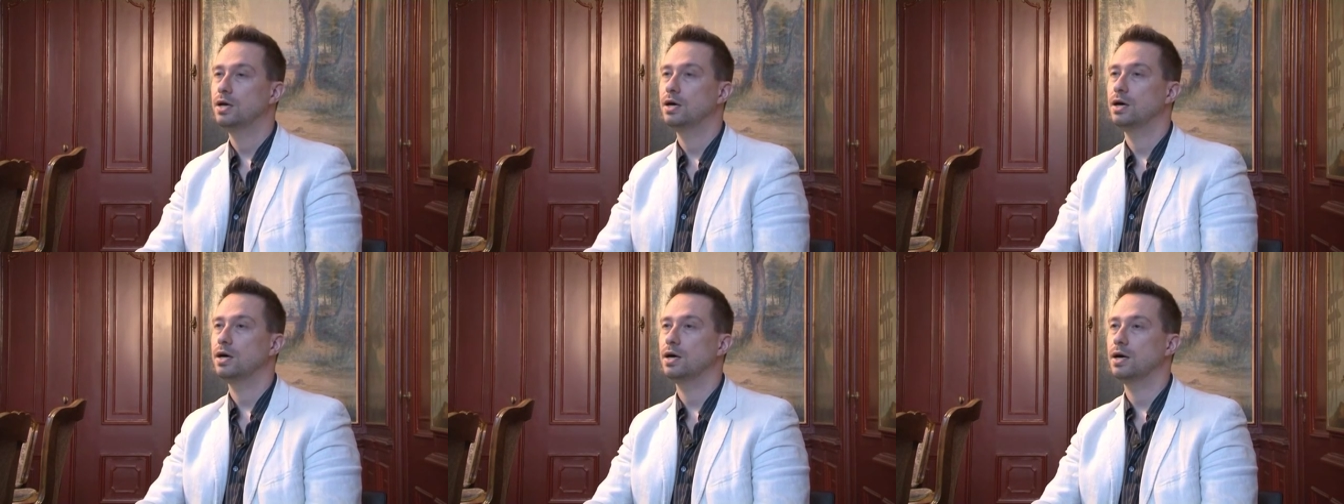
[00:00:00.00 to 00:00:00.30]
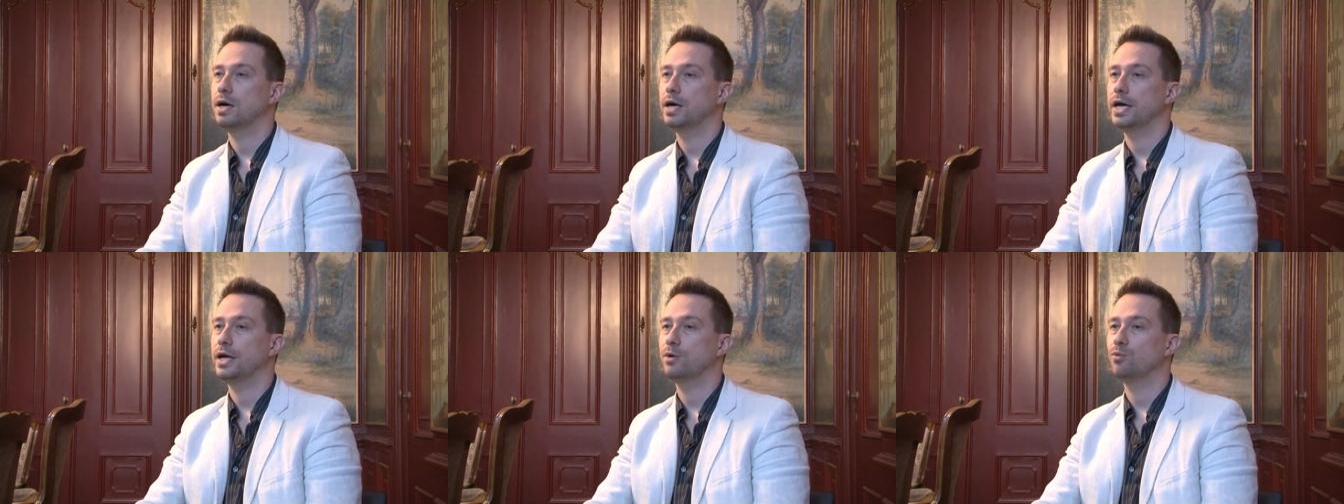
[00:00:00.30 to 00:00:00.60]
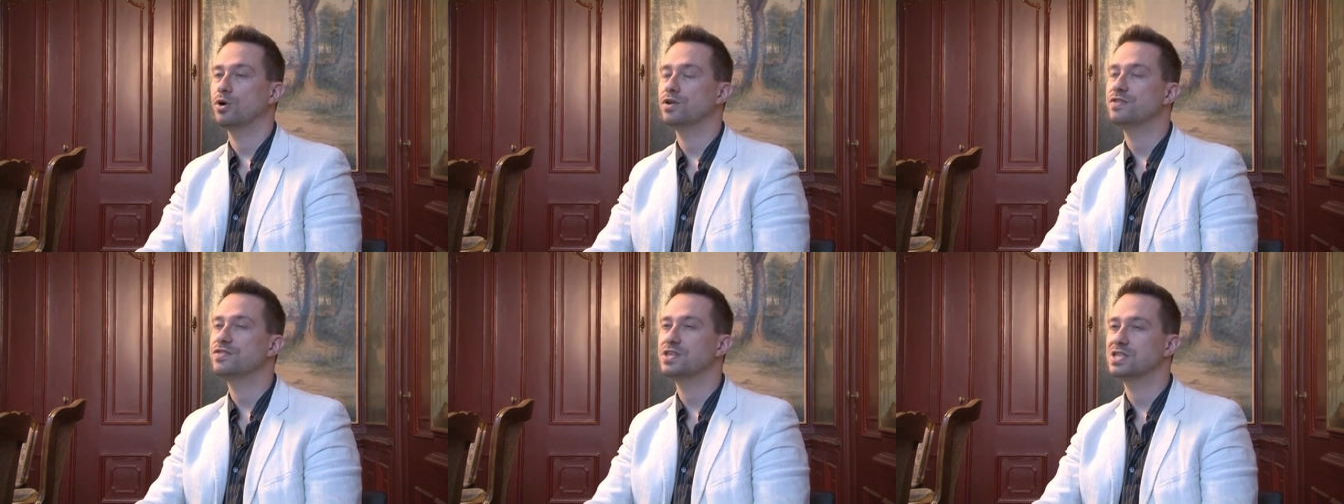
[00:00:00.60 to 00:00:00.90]
Uh, and
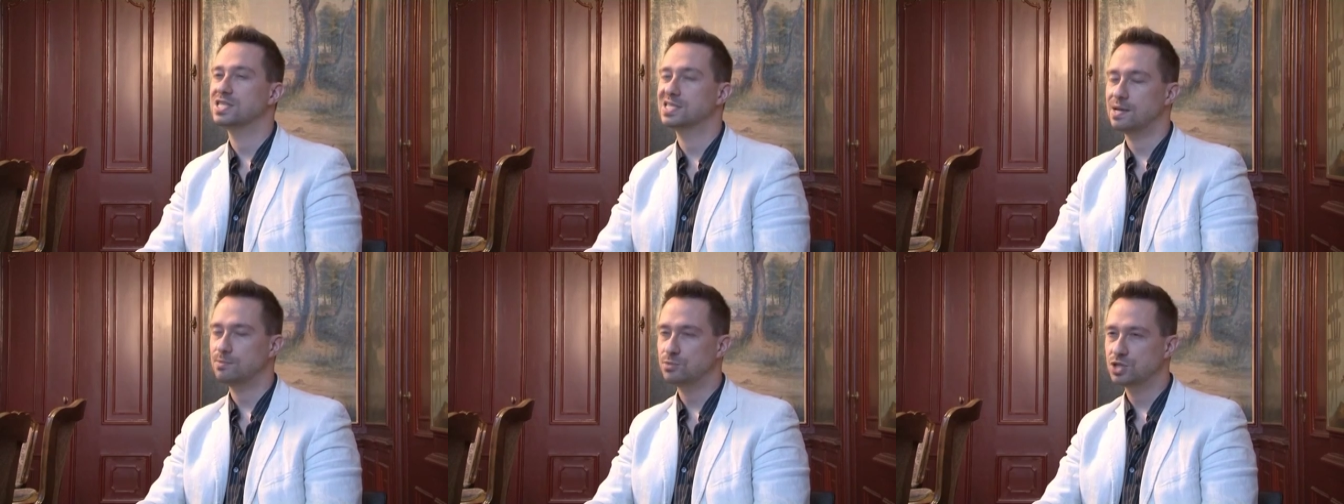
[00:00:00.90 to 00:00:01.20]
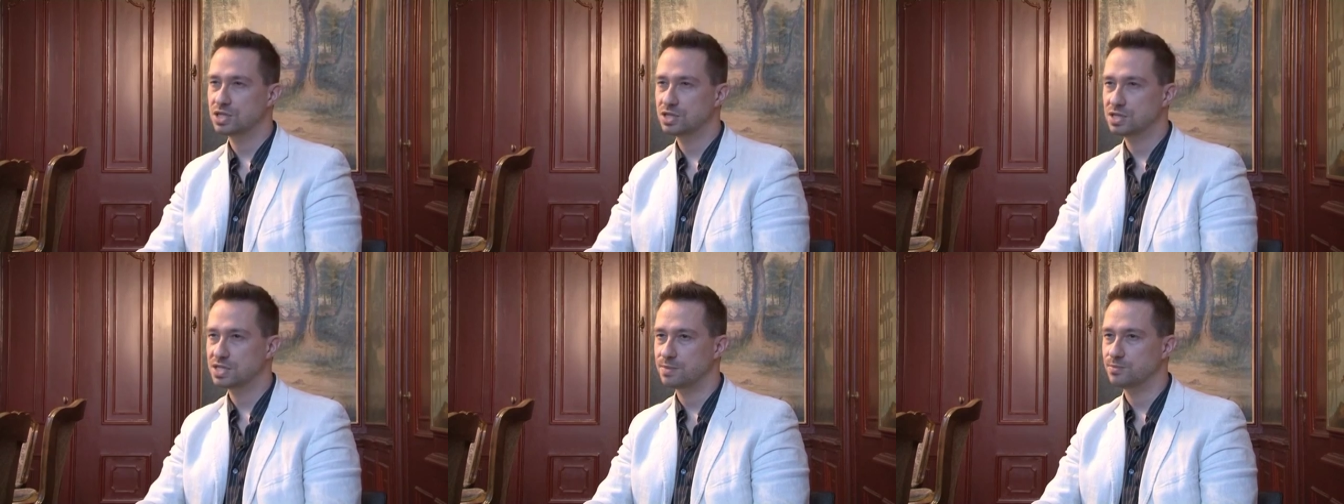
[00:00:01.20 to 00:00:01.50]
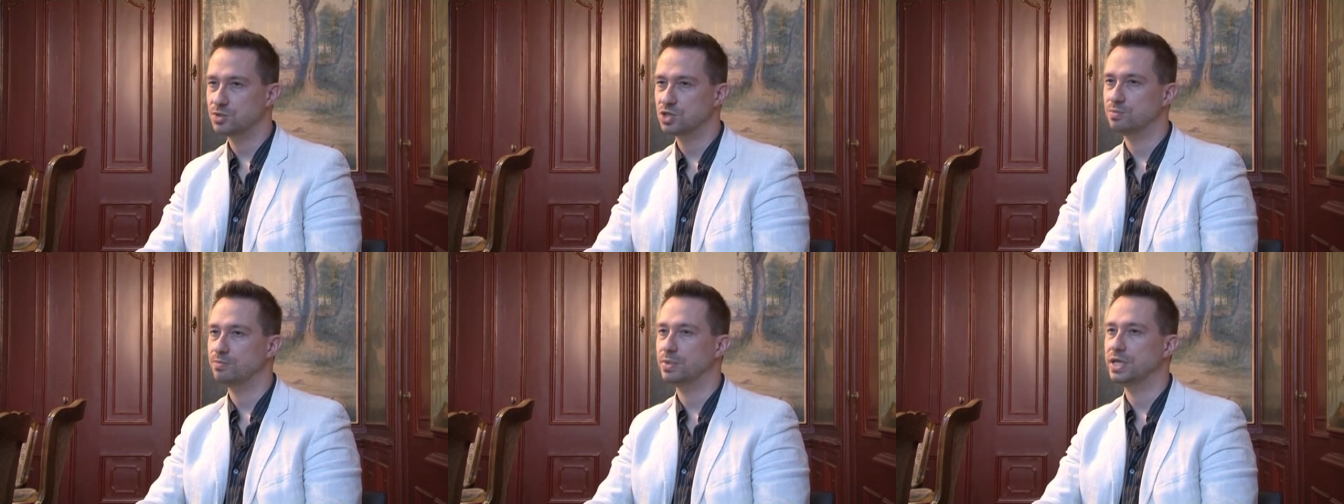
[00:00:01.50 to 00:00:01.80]
one of the assumptions
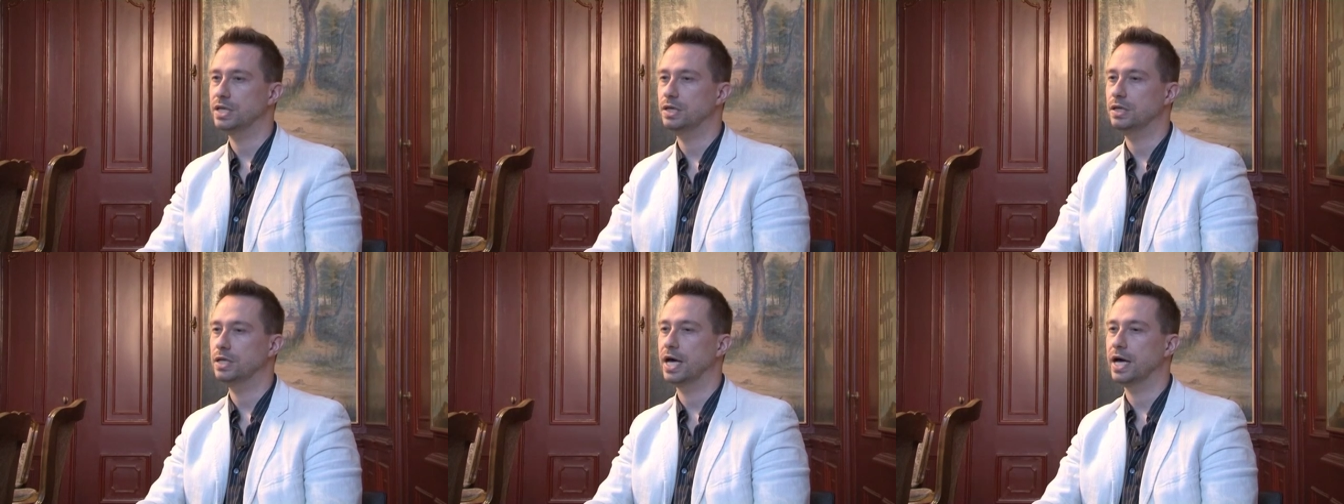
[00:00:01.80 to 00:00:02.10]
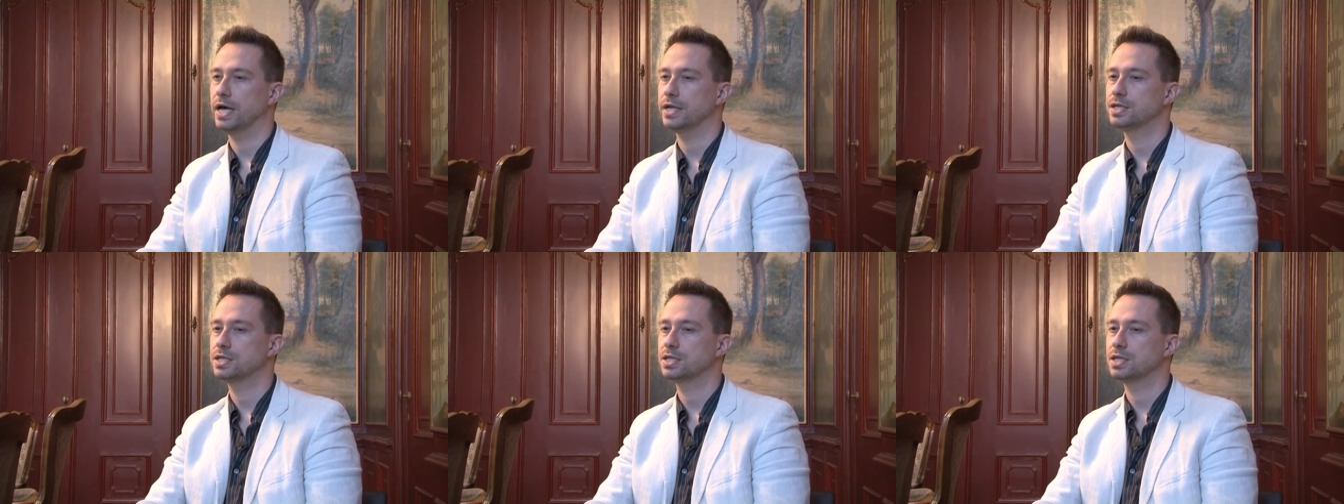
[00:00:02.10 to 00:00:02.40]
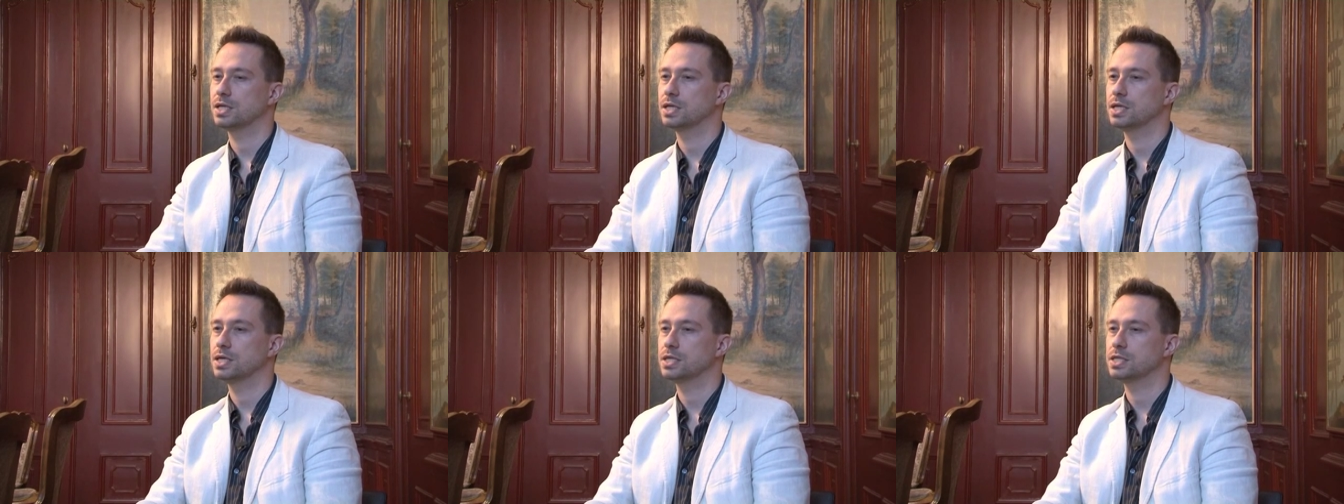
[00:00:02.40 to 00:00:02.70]
seems to be that
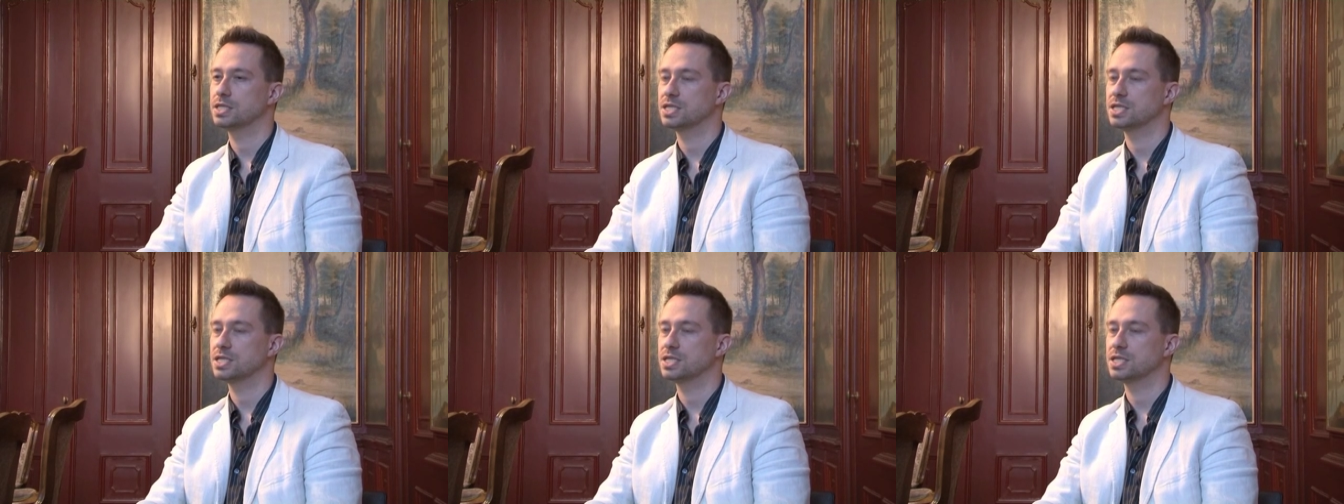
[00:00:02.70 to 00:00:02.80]
uh,